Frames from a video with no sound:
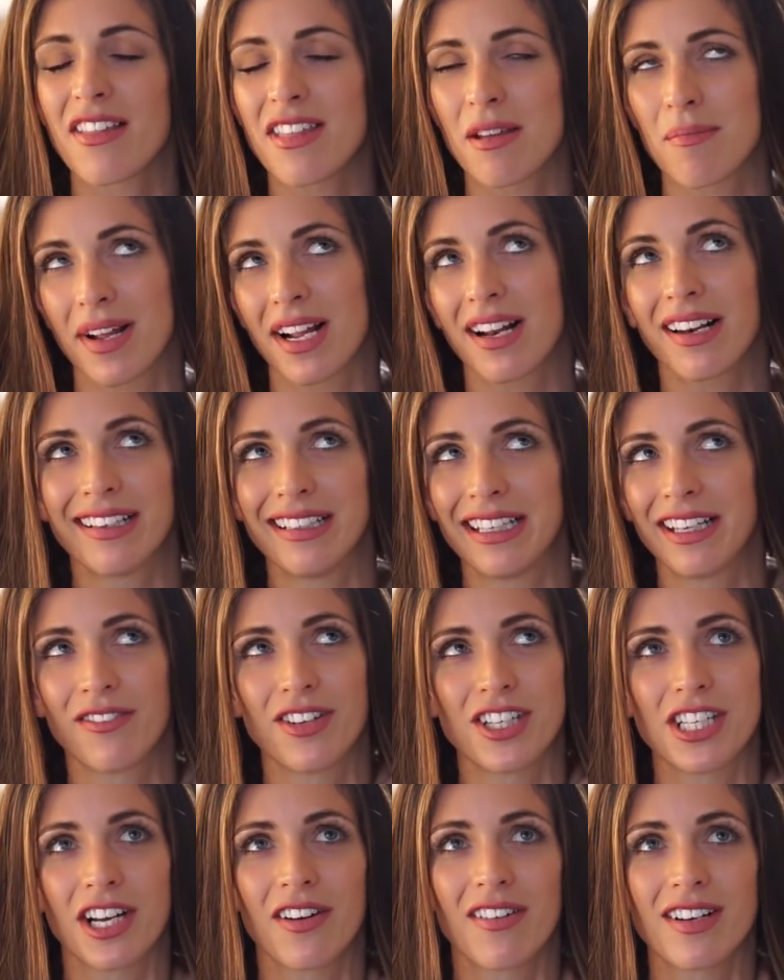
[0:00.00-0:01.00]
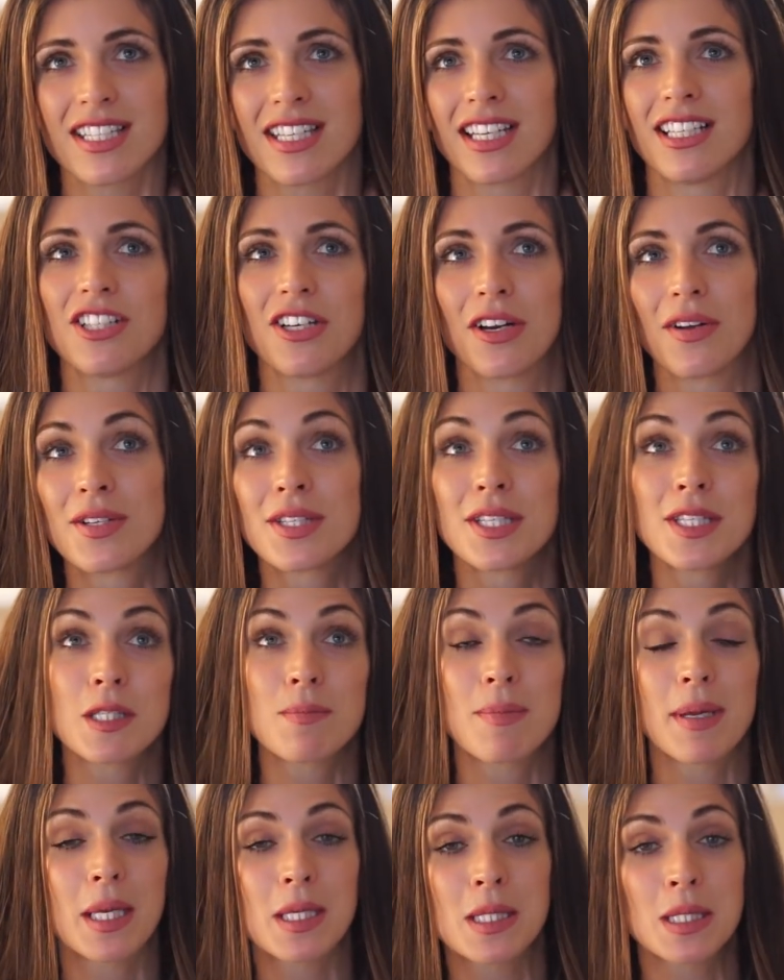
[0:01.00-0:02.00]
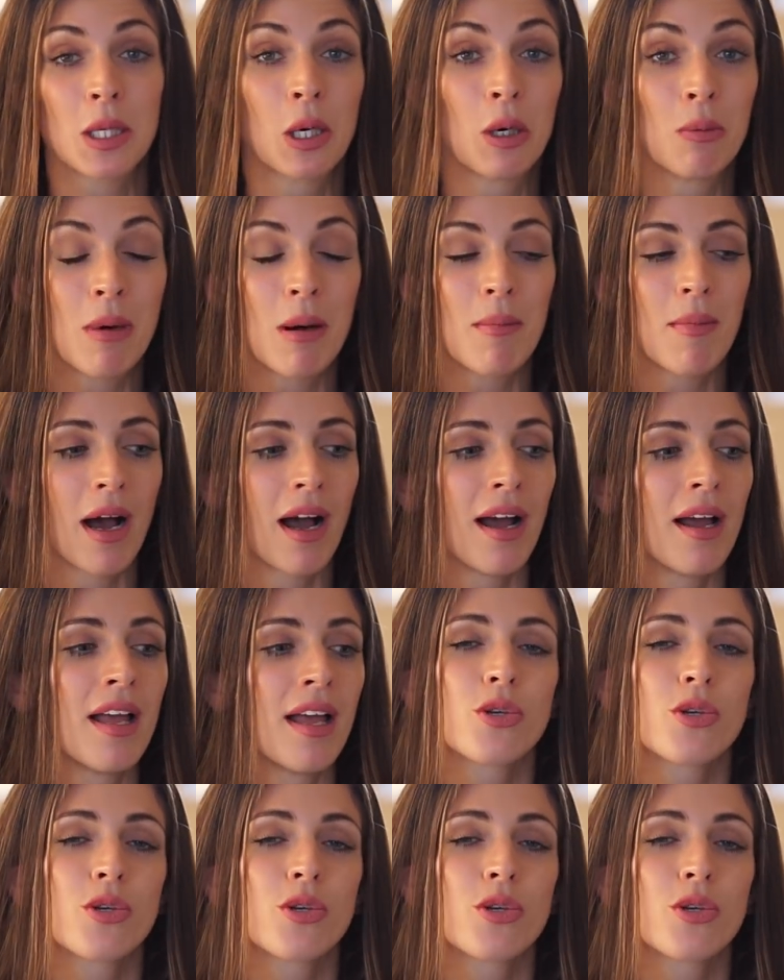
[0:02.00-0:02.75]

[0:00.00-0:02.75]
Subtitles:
I think my cleaning video, I said, you know, since being a single mama,